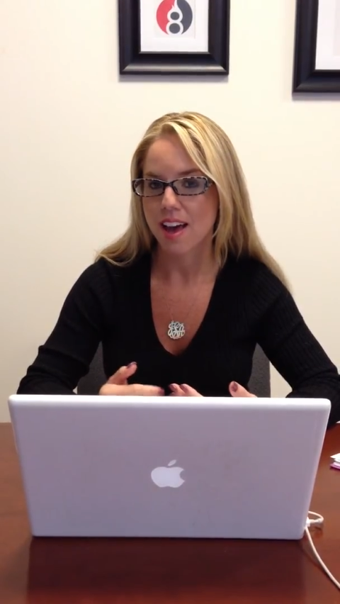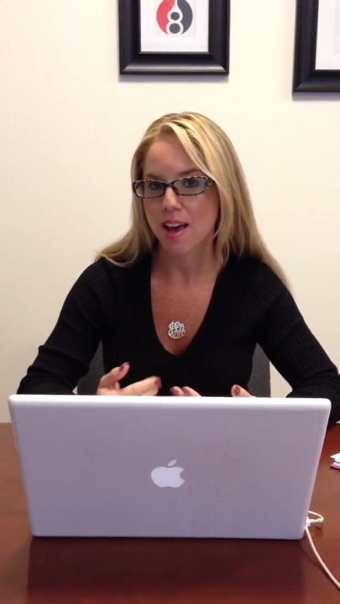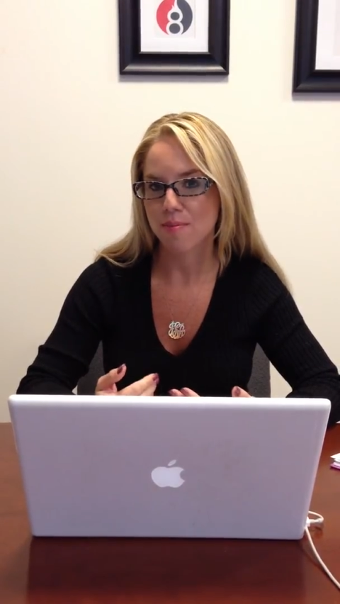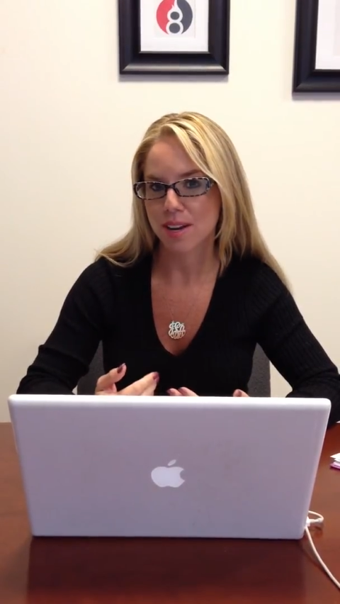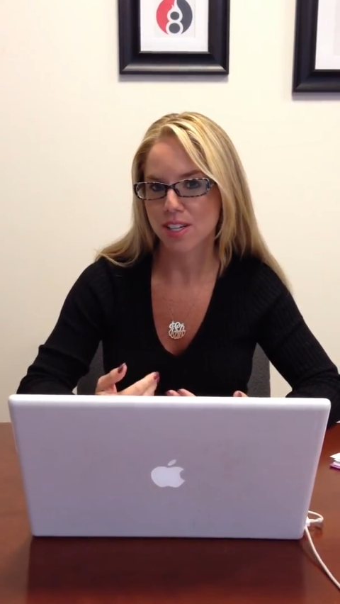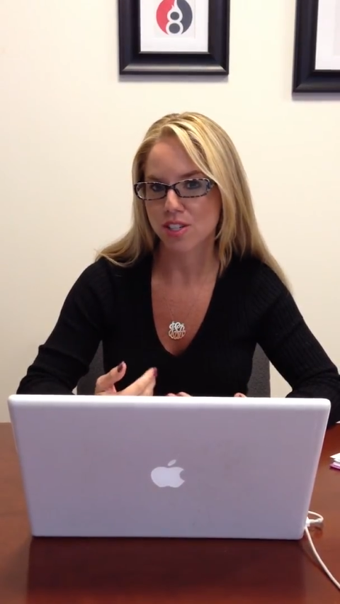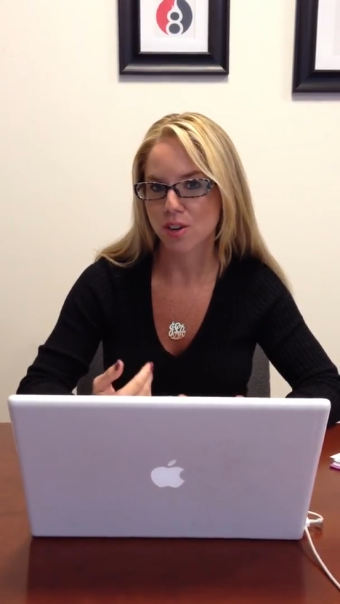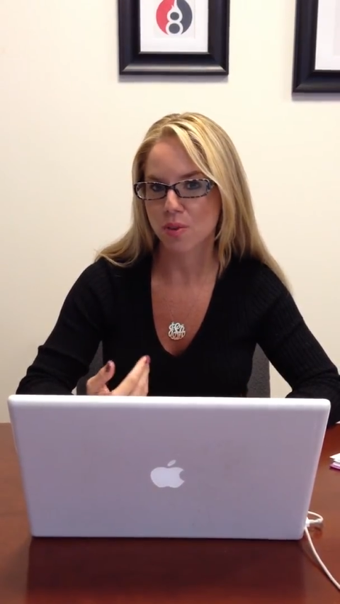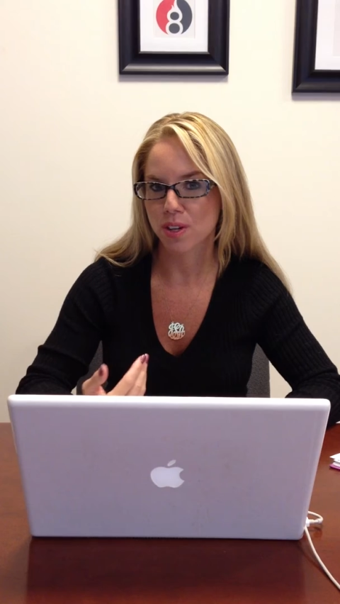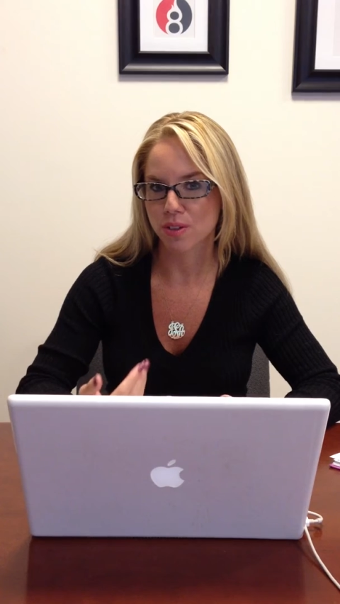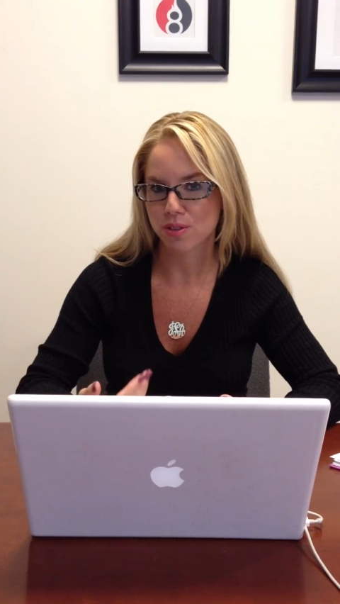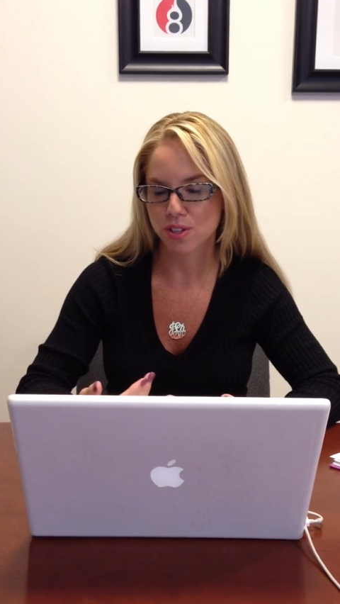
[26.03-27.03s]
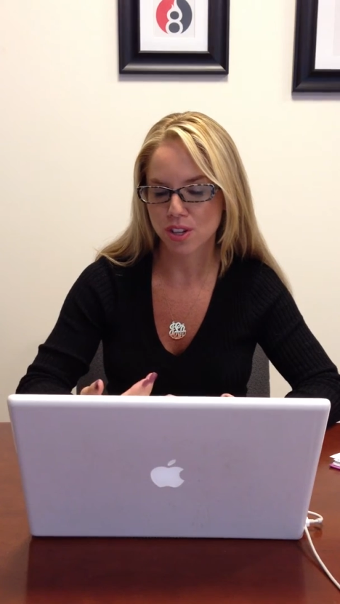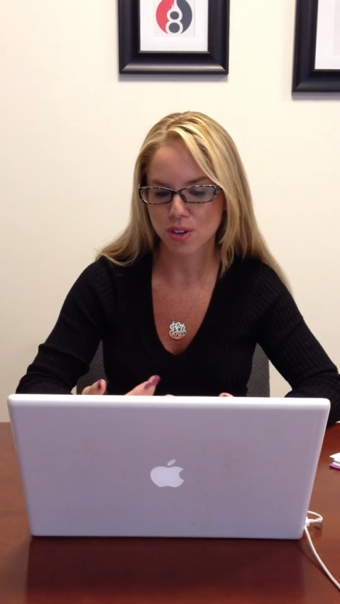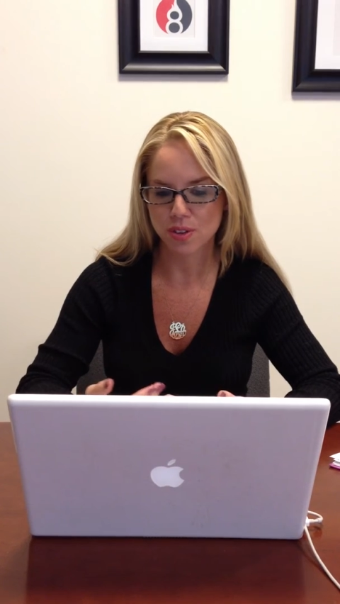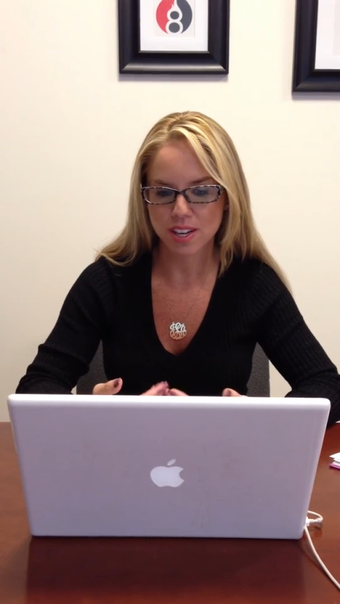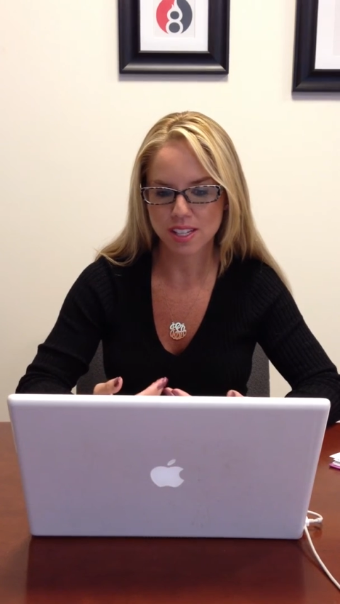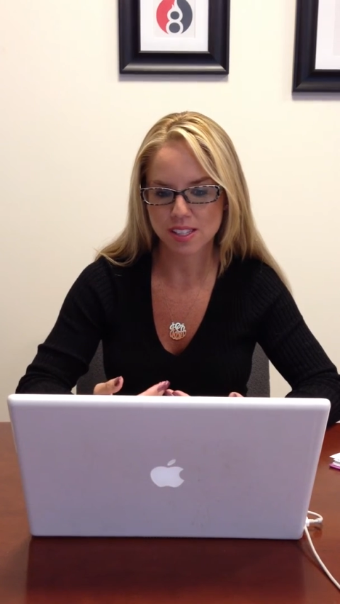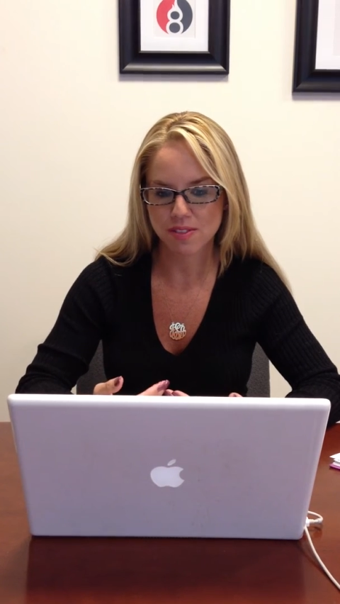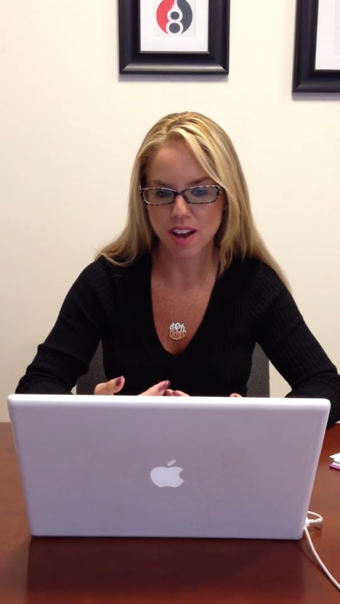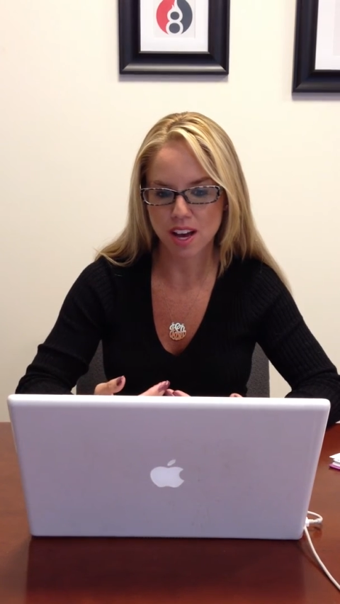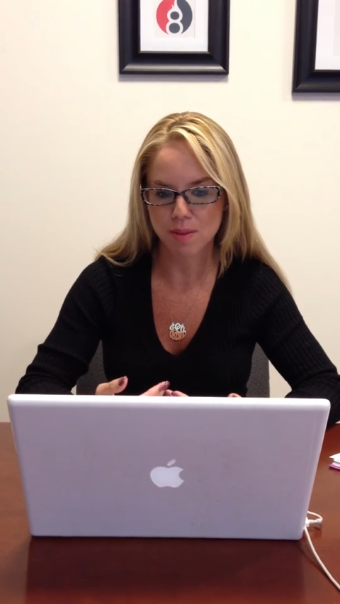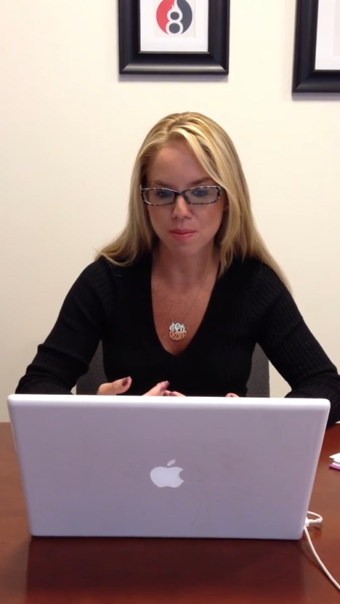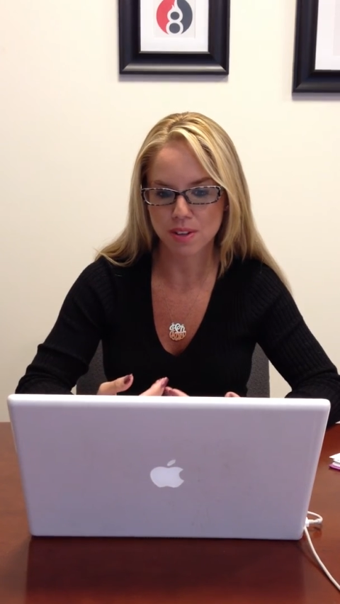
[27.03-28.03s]
and make sure when you do that it's
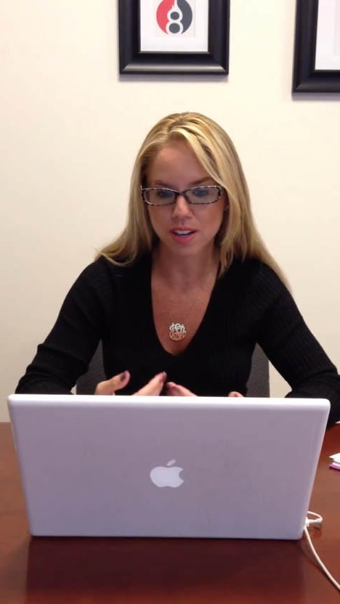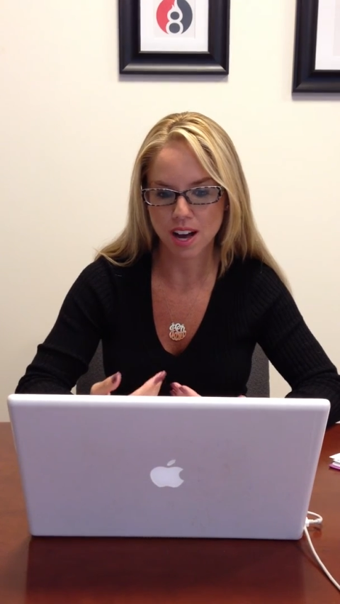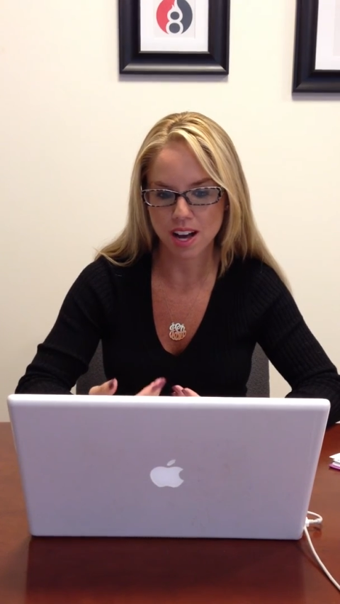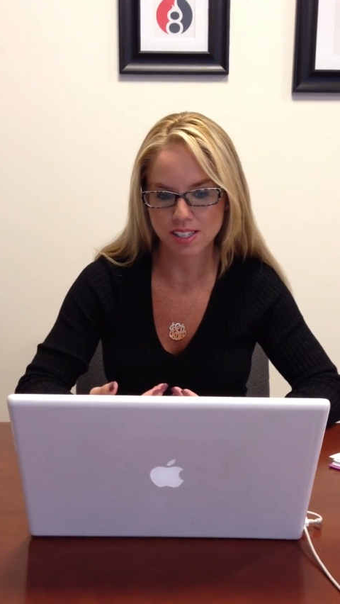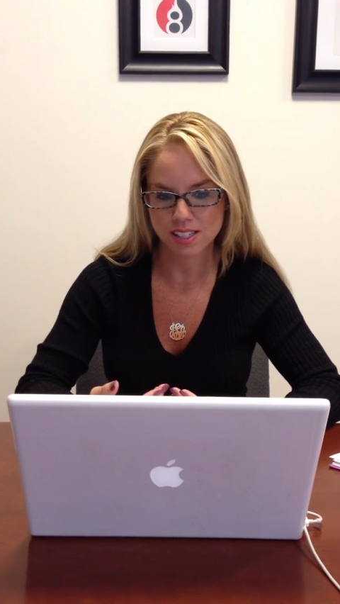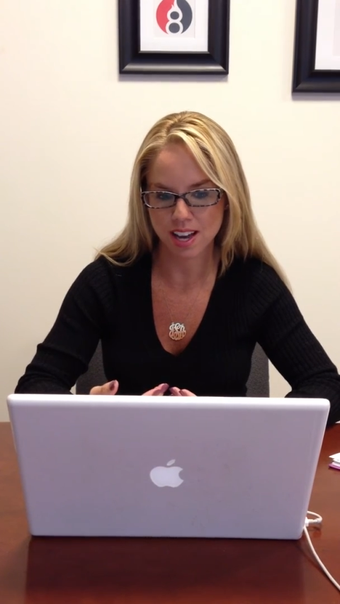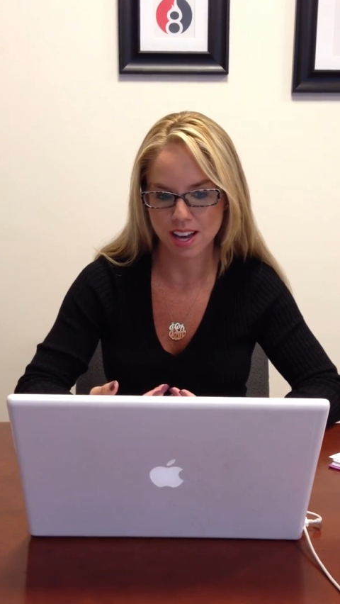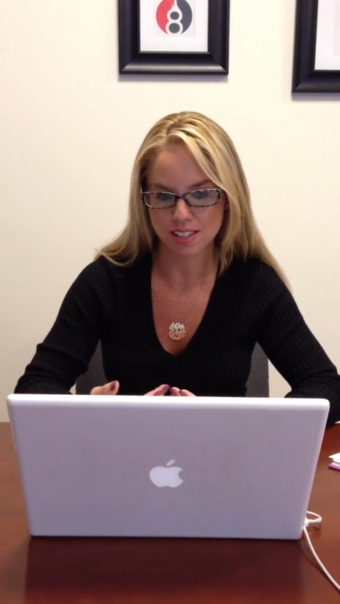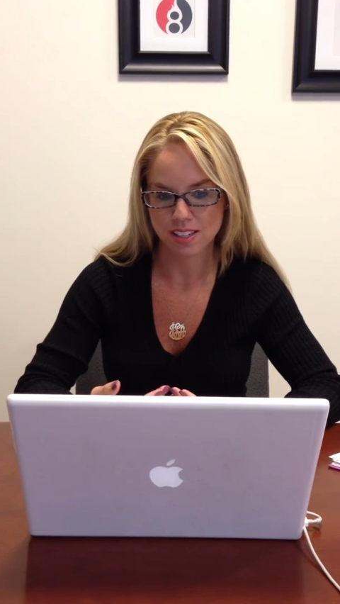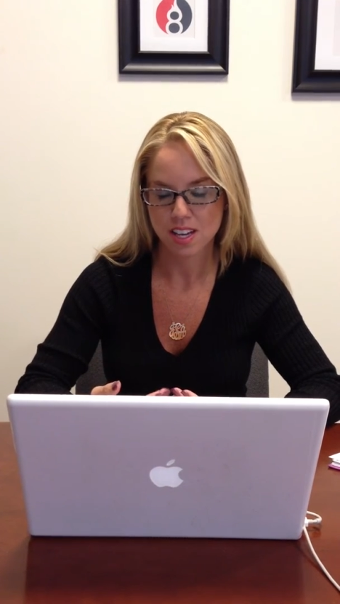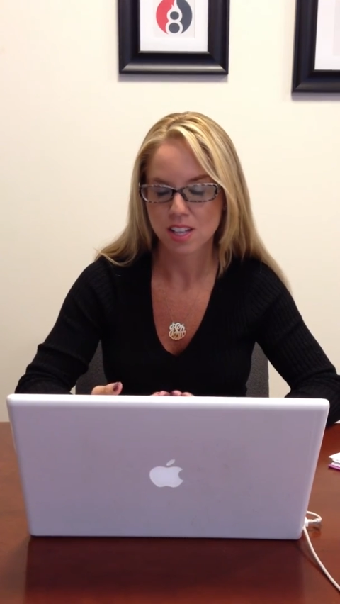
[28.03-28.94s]
valuable content,